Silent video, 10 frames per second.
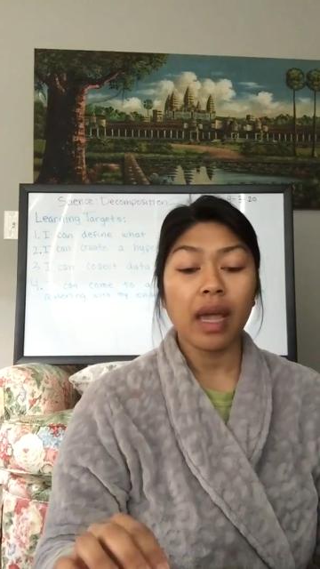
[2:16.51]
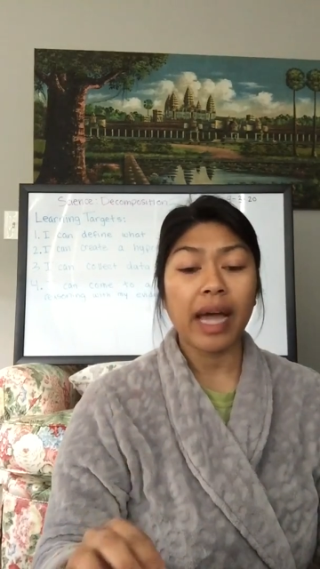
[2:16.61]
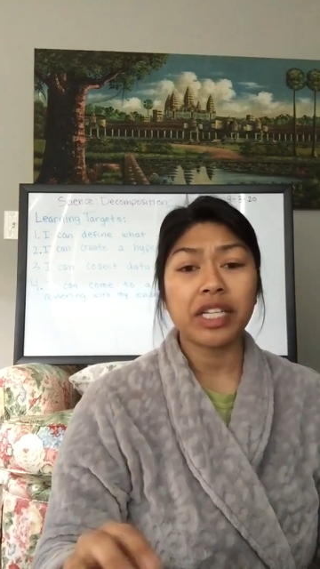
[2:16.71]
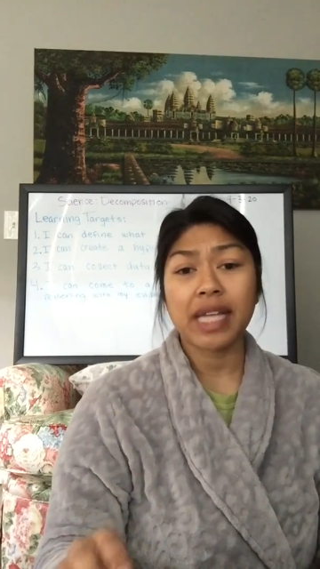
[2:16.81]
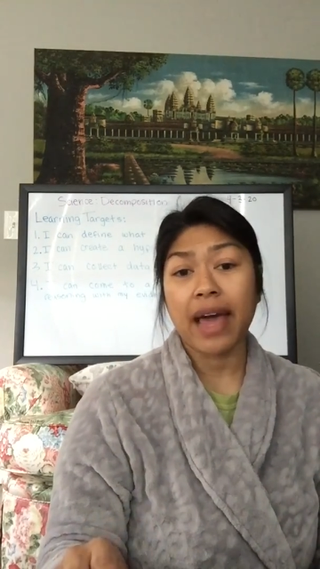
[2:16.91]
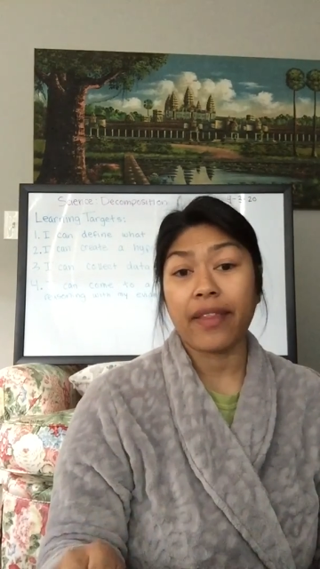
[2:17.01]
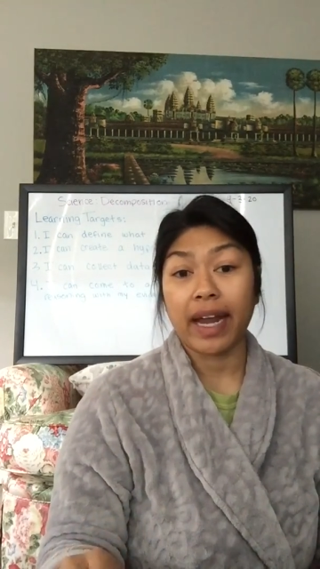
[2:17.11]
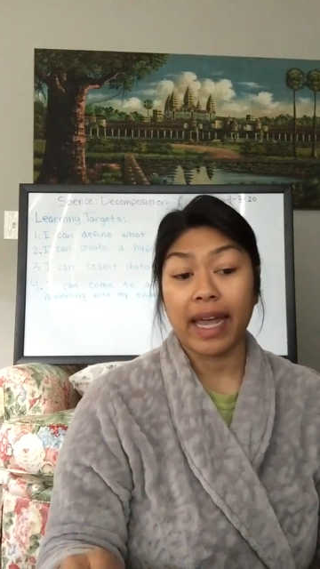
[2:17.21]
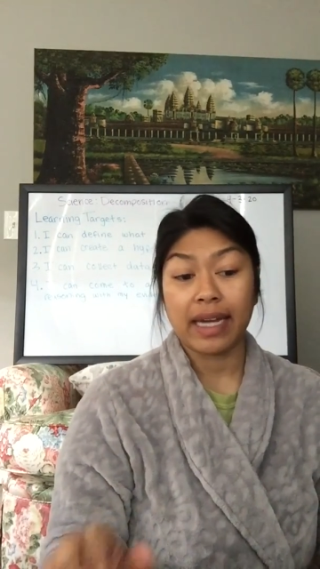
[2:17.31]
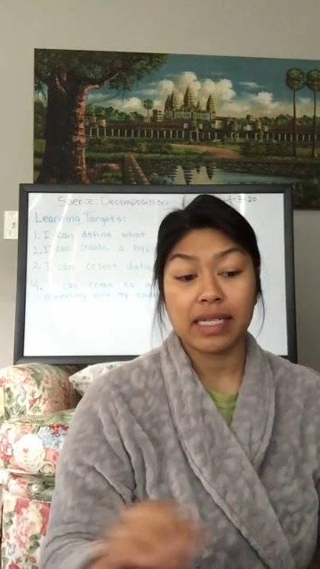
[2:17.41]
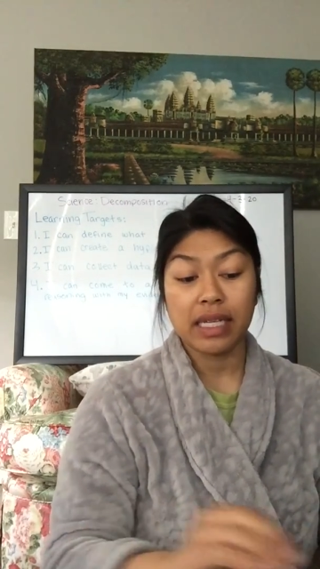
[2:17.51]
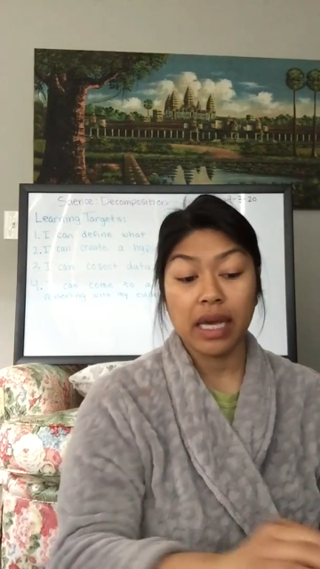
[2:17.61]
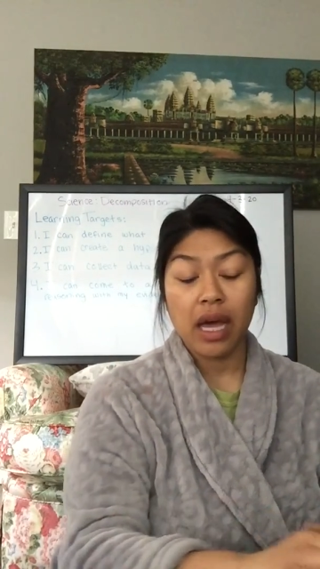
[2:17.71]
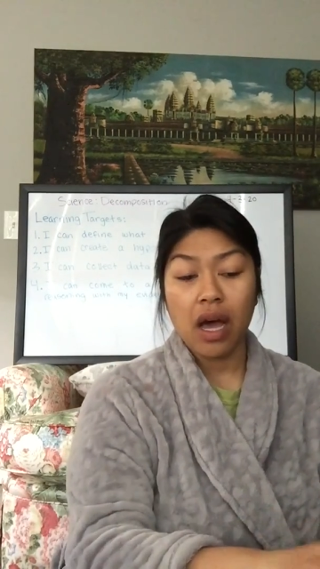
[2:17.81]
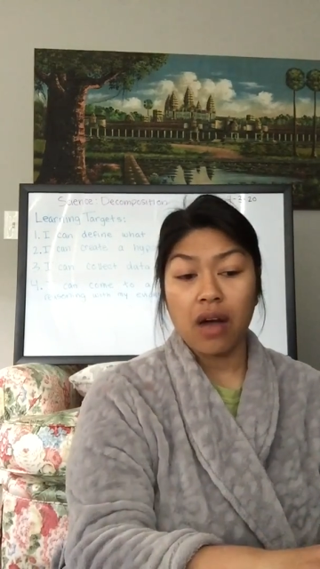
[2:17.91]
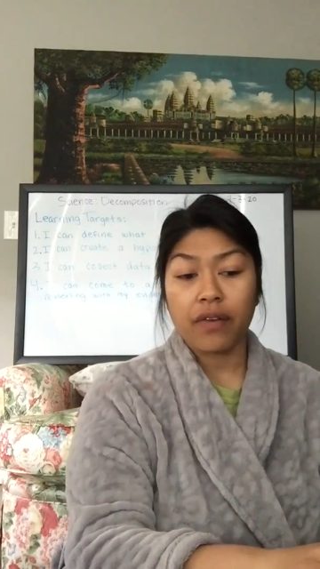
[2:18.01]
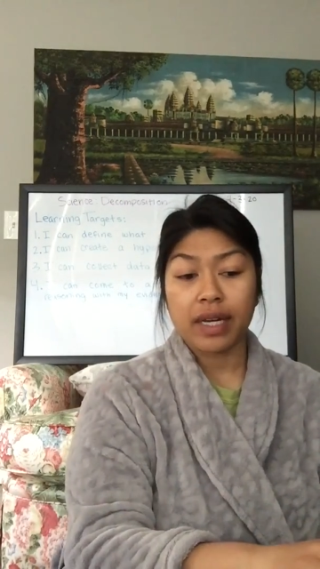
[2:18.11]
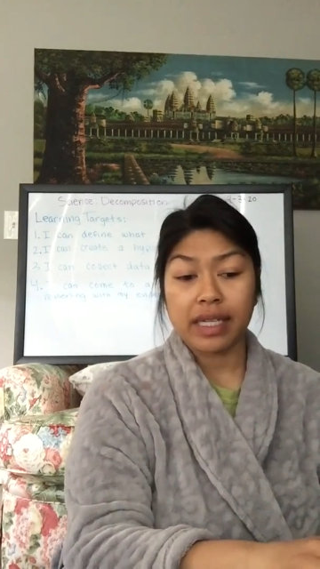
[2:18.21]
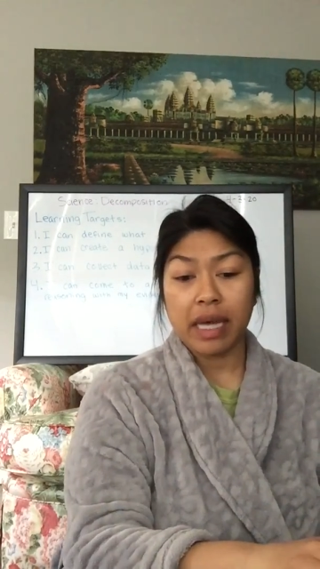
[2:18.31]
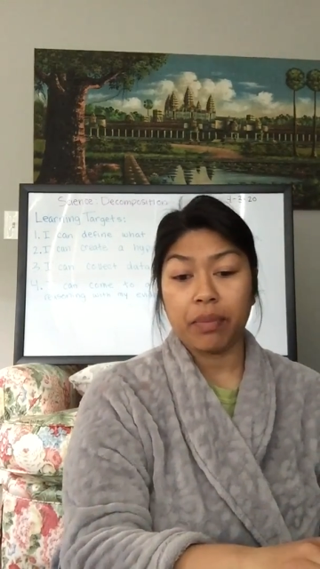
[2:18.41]
I just have that handy. For
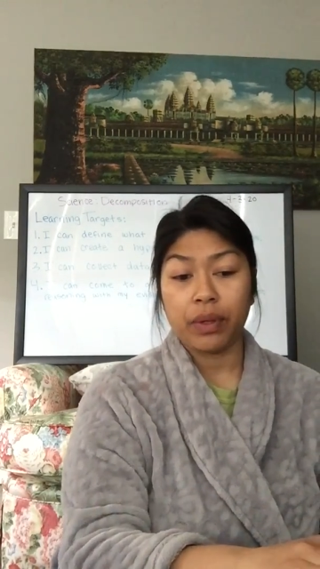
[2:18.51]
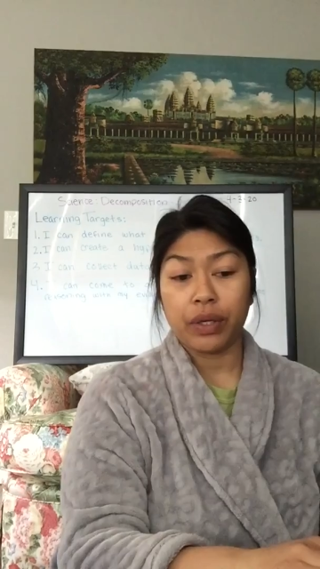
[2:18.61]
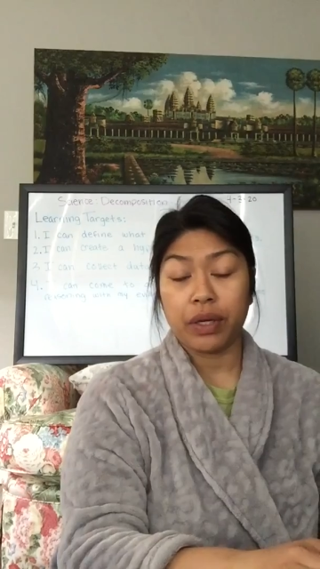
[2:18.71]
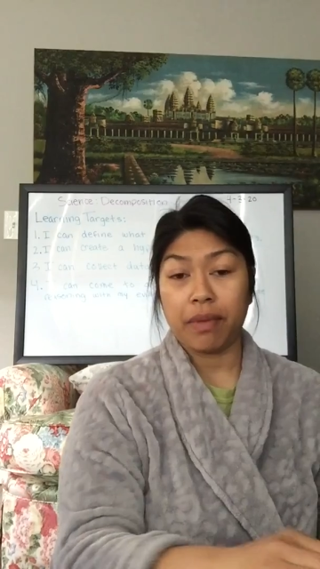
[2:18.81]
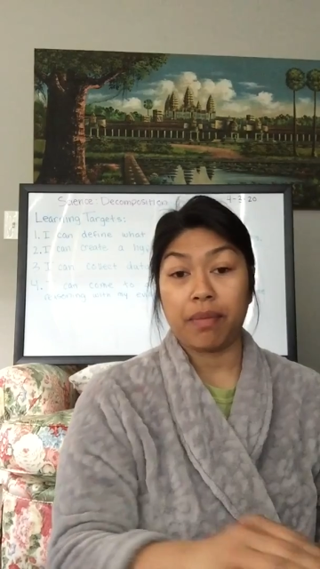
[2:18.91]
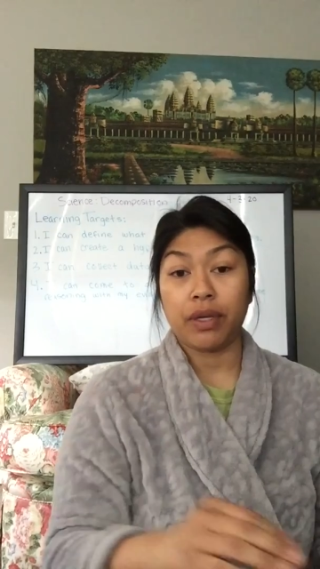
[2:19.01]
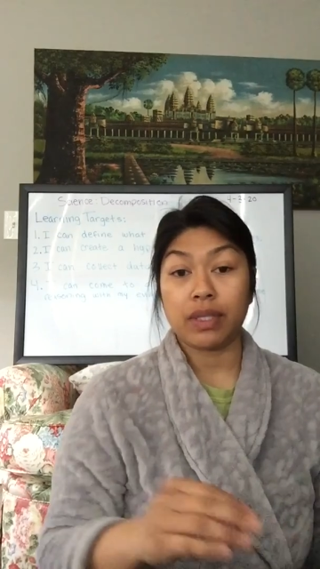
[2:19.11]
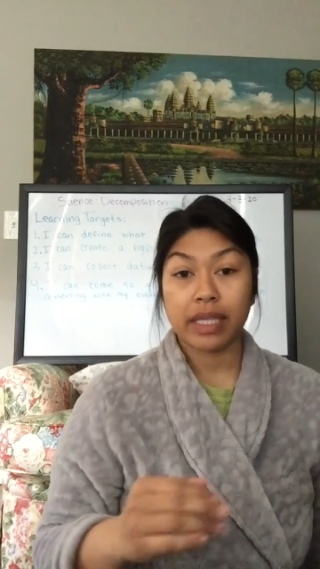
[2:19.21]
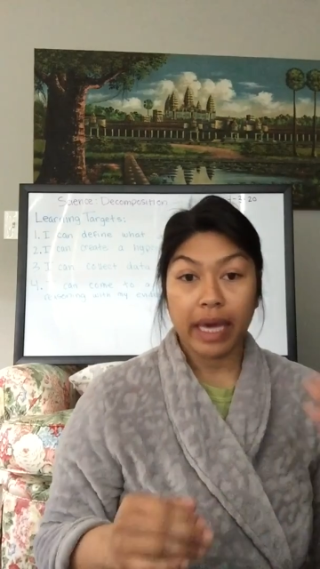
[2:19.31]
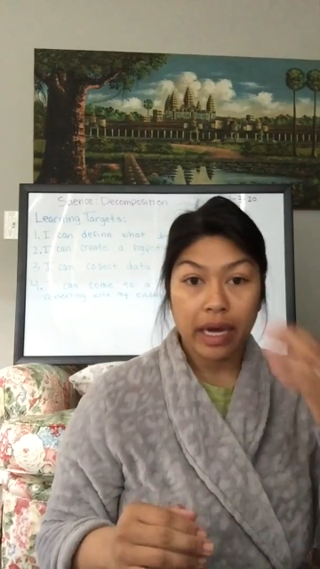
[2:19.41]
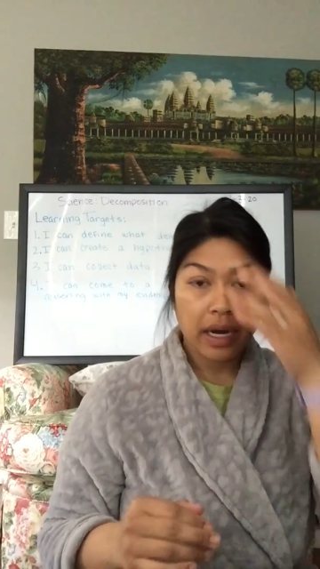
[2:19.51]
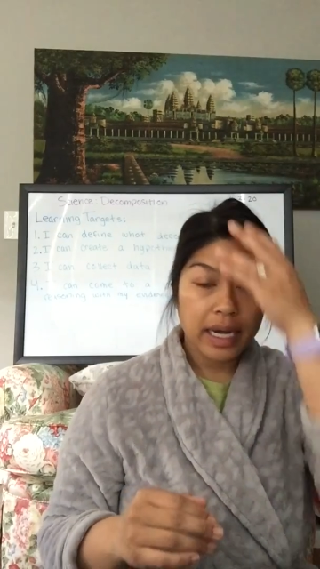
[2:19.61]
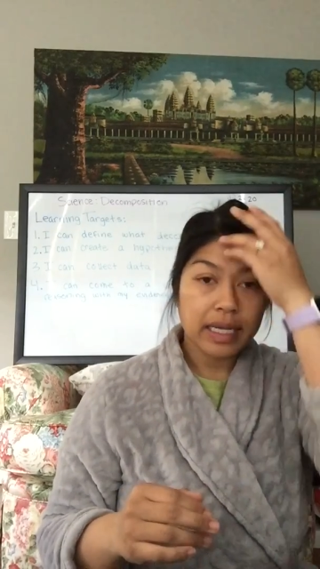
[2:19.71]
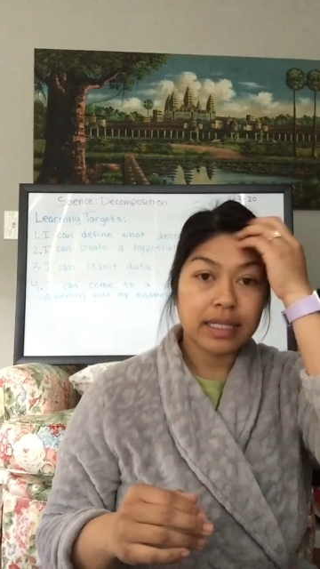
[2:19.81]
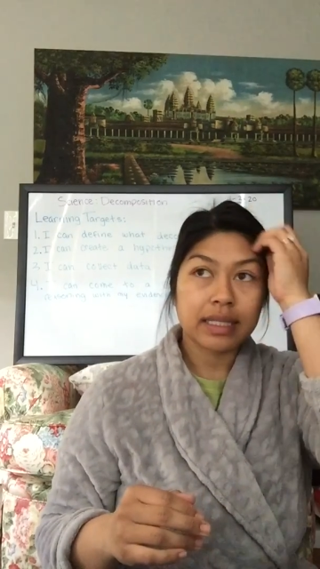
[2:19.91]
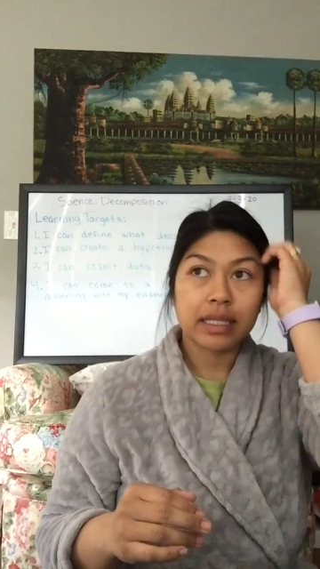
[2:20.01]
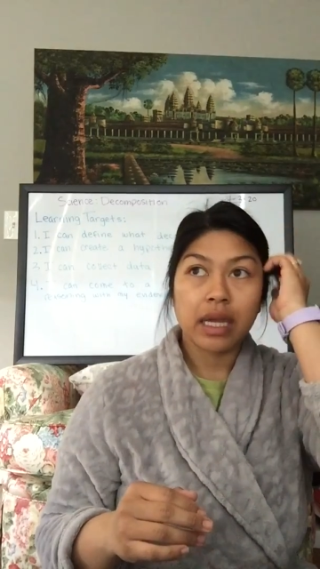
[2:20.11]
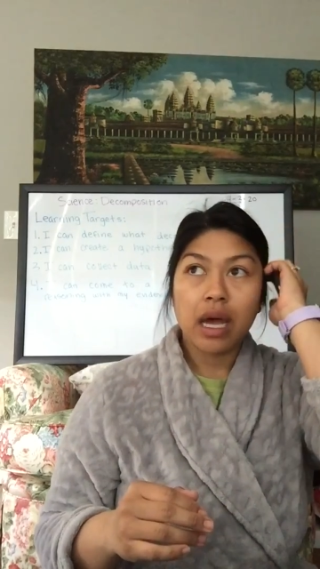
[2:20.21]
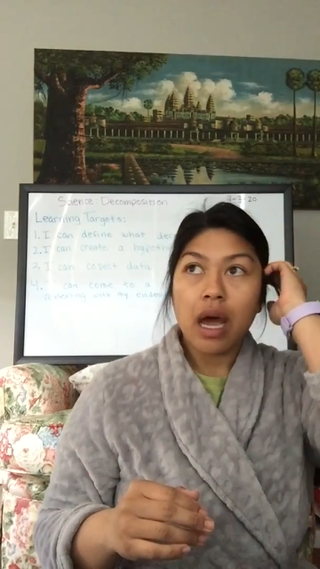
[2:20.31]
example, you can maybe use carrots,